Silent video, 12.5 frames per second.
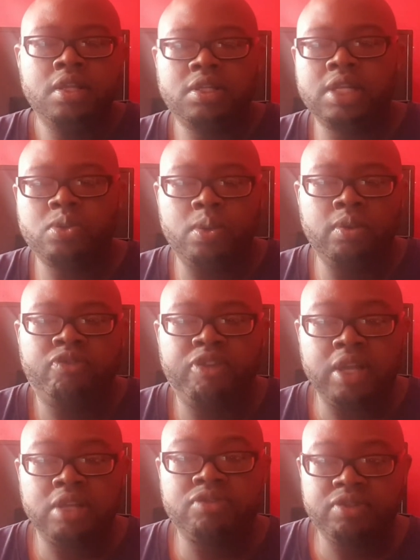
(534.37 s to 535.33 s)
That's when we
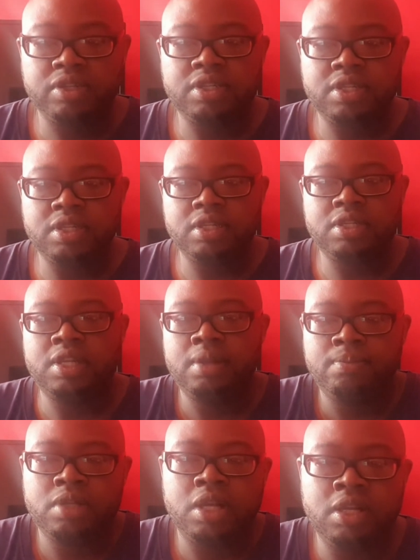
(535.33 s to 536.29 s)
first see
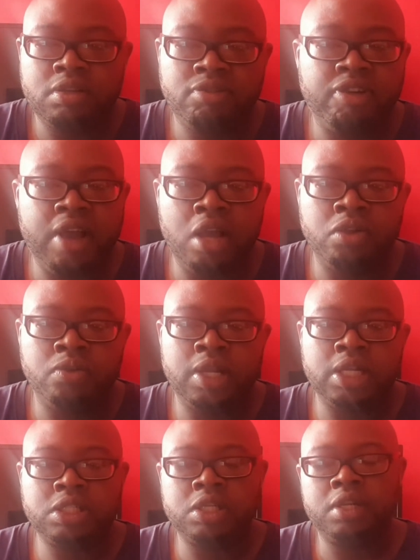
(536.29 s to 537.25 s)
him turn into fire and all
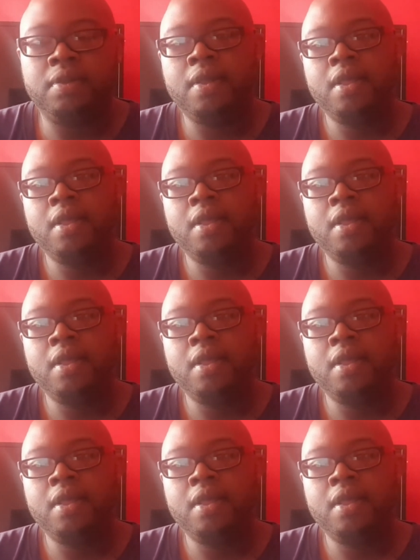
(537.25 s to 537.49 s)
that shit.